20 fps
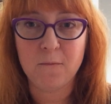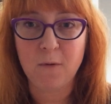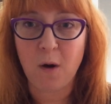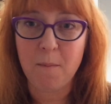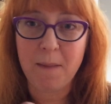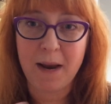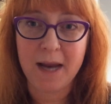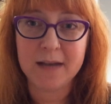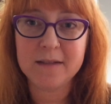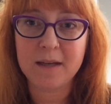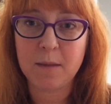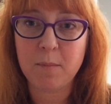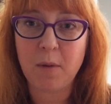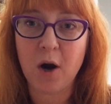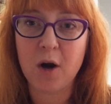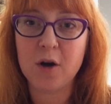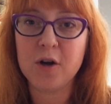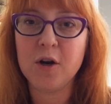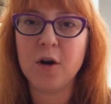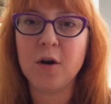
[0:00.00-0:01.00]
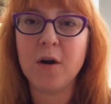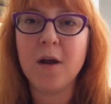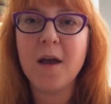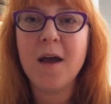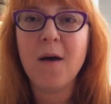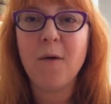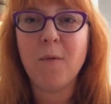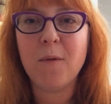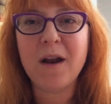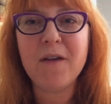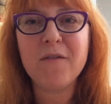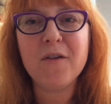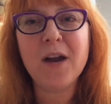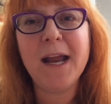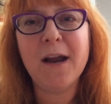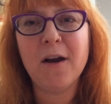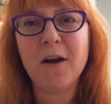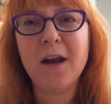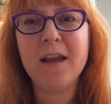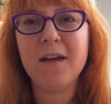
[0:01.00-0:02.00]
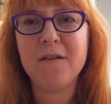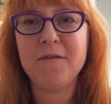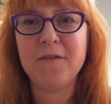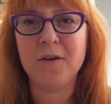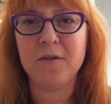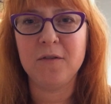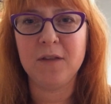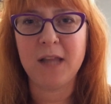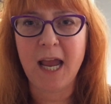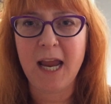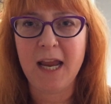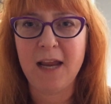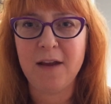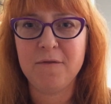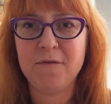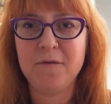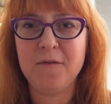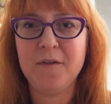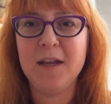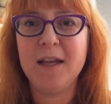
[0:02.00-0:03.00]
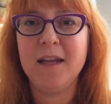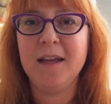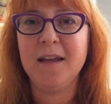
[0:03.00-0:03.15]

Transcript: romantic partner, whatever area of your life